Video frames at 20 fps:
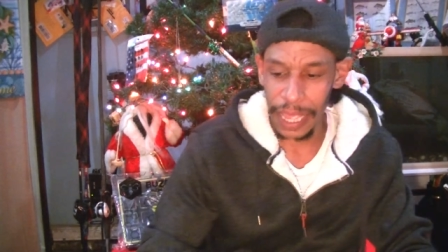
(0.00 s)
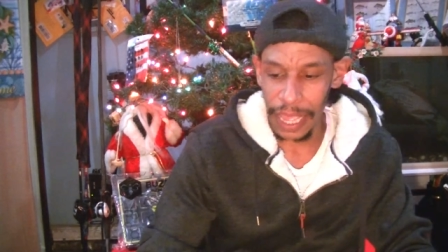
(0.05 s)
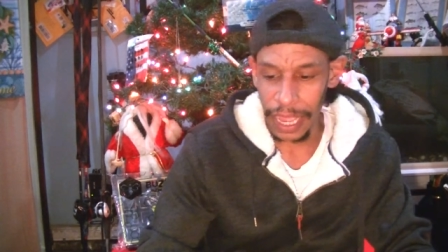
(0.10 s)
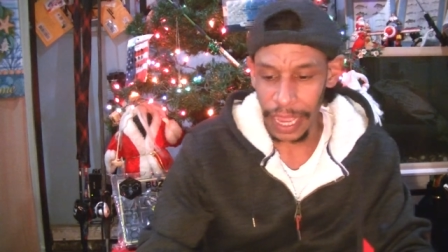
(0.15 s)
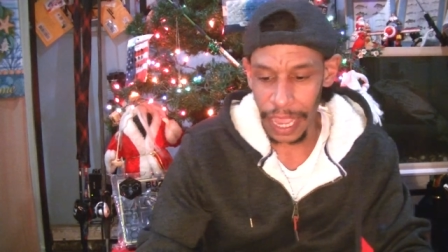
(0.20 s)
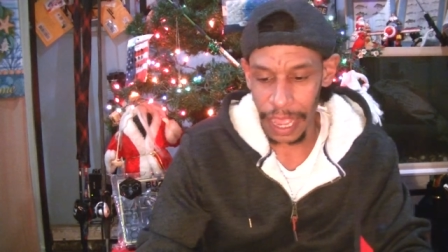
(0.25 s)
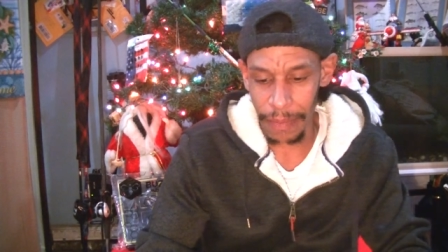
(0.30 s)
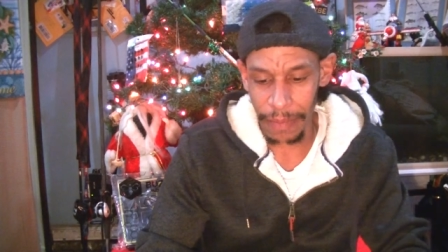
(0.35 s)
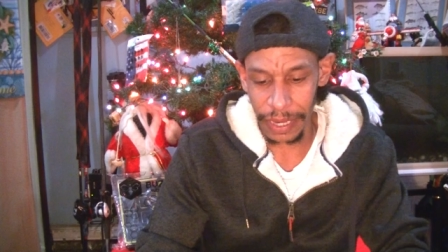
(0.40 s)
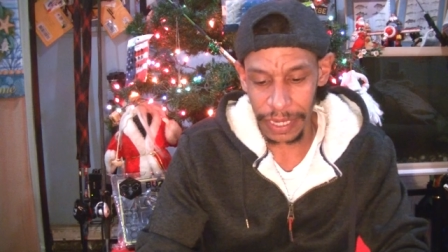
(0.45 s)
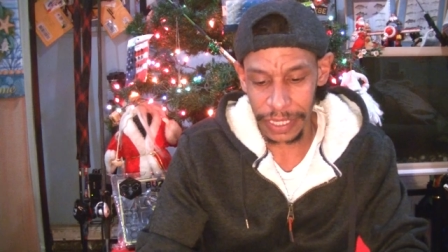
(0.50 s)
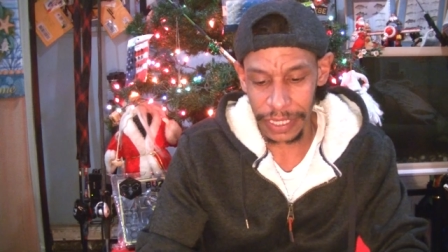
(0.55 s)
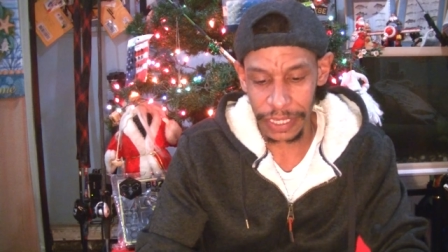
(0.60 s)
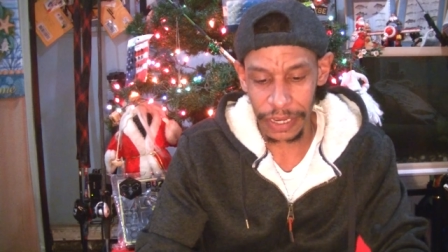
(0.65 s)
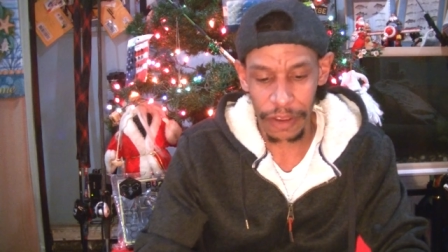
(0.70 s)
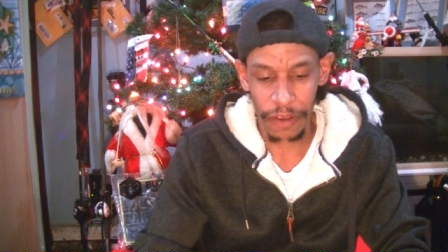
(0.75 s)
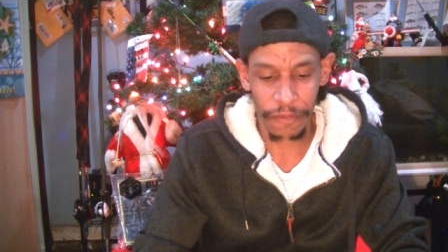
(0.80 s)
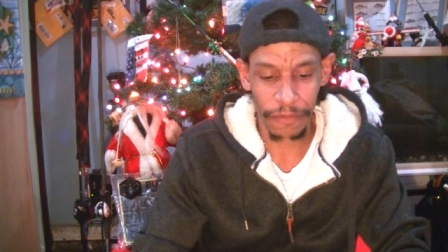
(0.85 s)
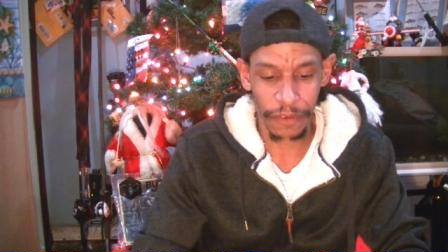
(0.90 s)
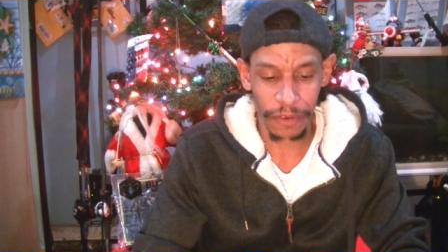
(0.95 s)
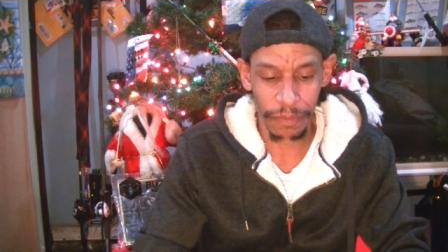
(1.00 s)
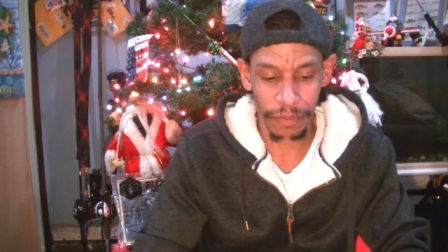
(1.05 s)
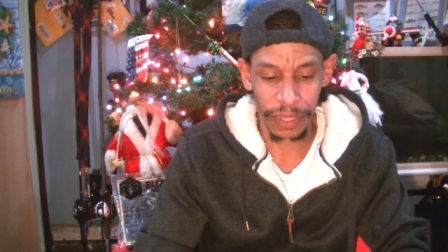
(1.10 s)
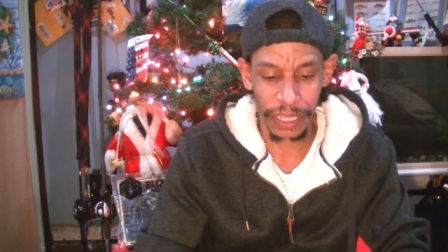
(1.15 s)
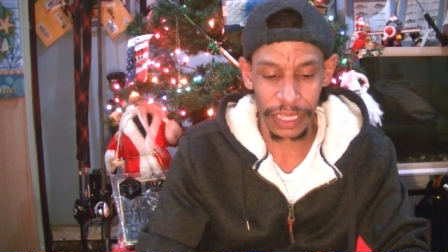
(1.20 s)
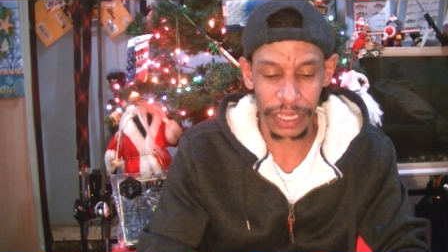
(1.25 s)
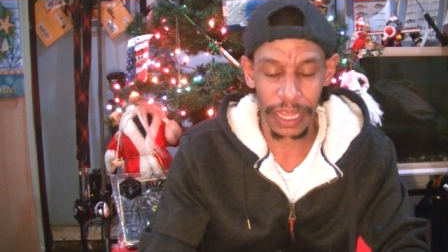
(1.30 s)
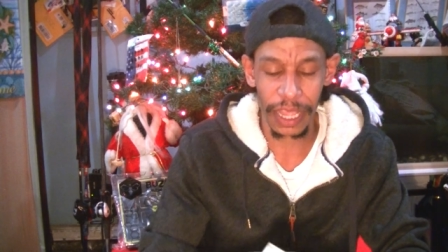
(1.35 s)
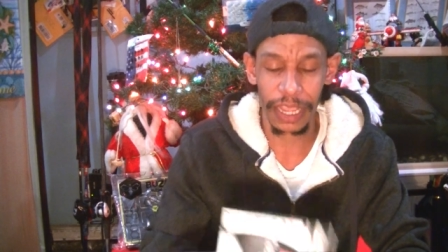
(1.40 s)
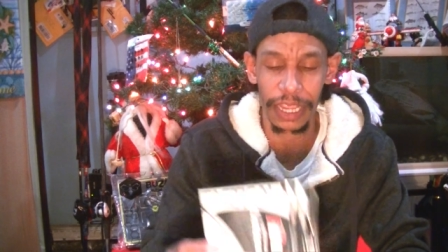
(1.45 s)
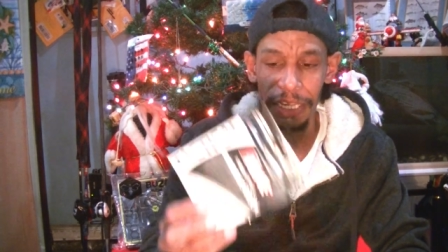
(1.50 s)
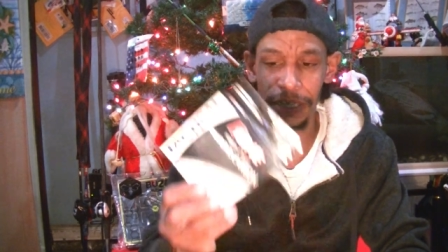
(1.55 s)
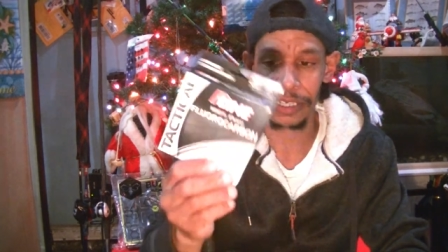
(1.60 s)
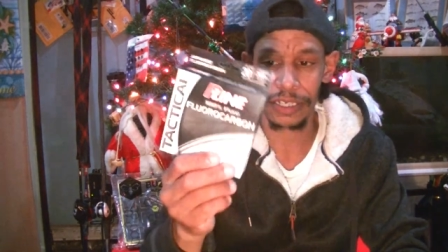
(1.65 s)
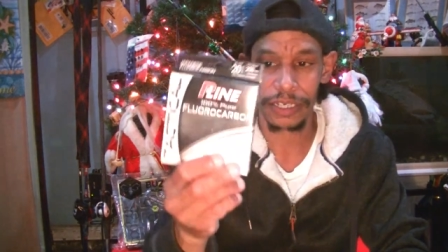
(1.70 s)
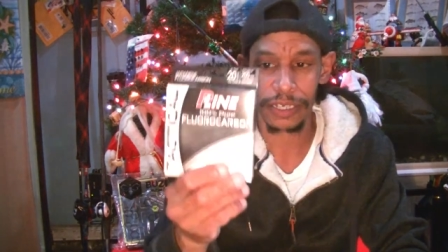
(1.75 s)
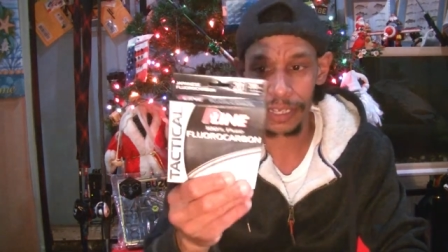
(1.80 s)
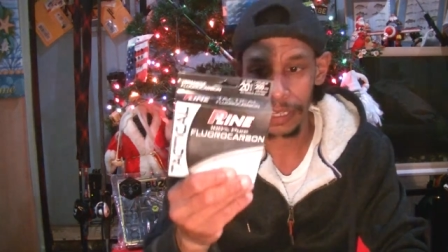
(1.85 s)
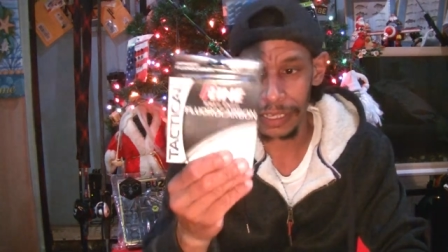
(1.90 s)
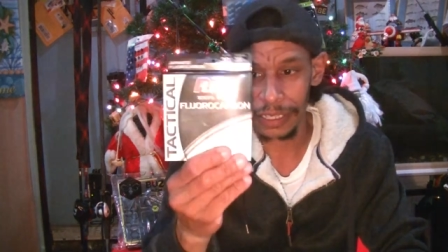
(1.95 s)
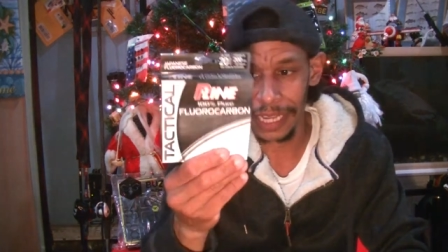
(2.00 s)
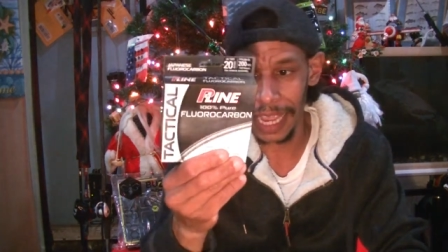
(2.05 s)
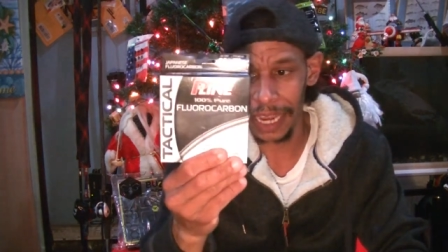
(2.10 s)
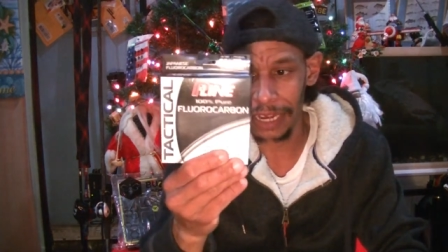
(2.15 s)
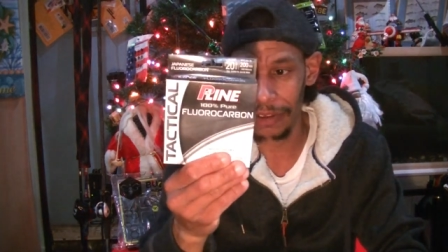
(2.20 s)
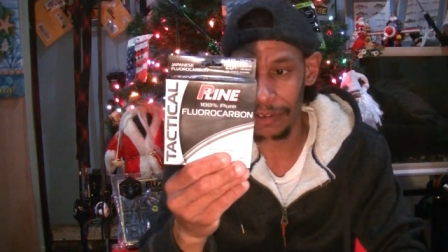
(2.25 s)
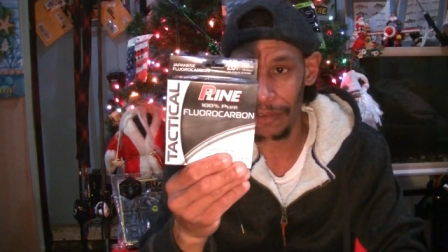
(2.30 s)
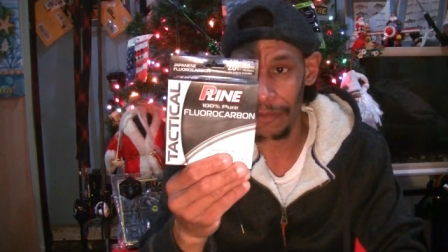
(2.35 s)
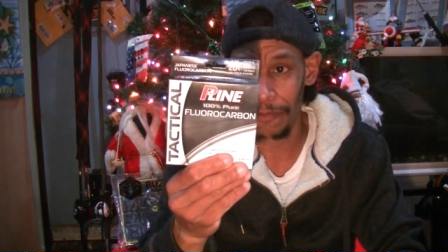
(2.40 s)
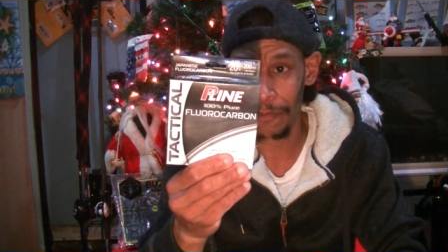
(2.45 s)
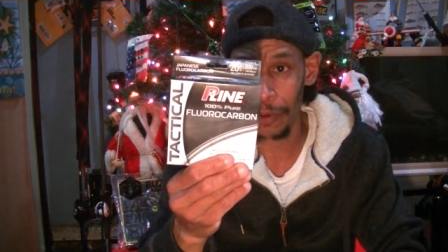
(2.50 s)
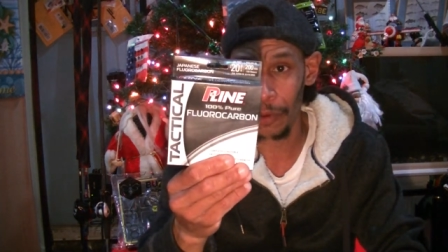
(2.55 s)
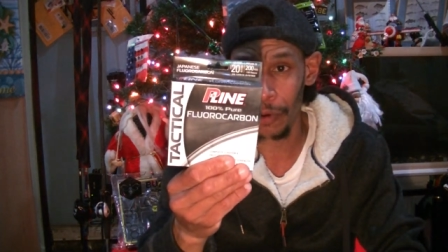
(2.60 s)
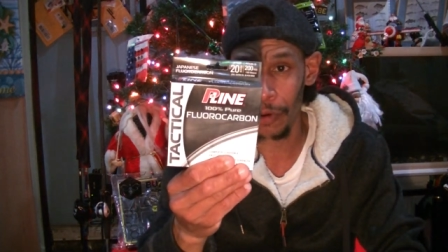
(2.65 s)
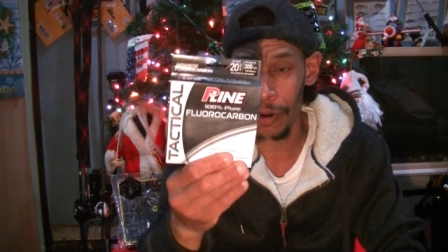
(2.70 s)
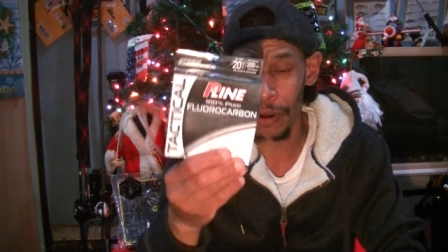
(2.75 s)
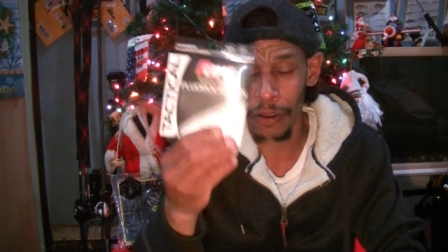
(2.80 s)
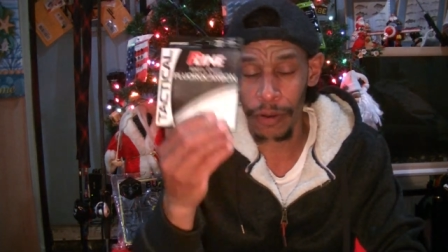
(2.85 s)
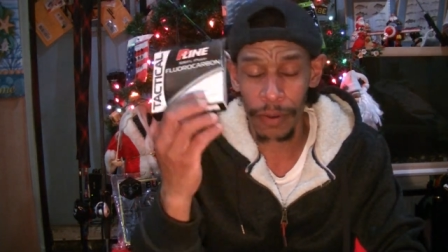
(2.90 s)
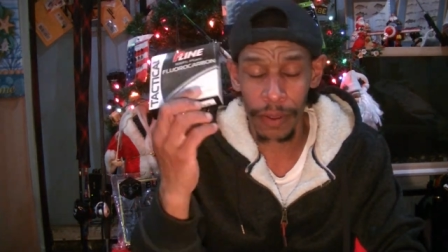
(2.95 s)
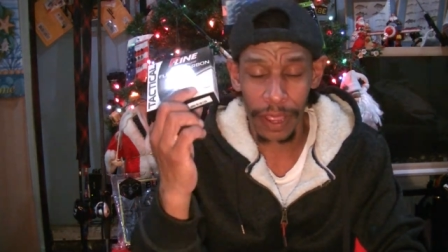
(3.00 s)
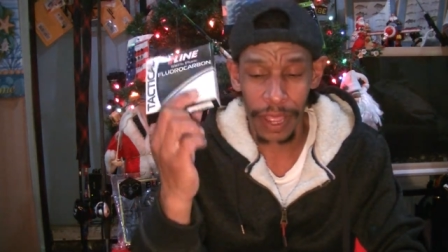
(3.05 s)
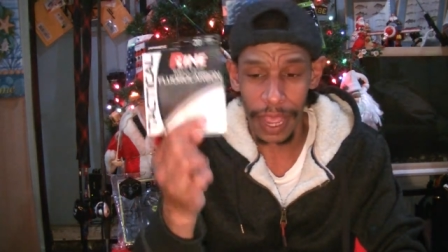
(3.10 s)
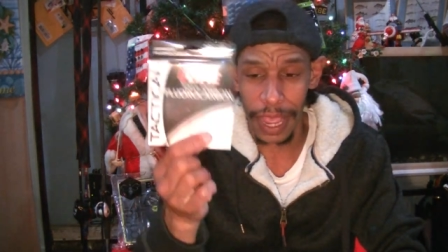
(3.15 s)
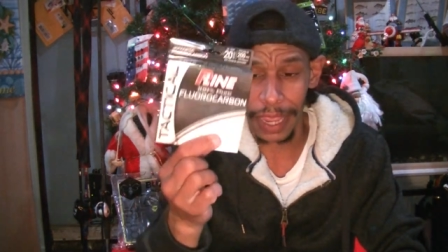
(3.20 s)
I got myself some P-Lines Tactical Fluoro.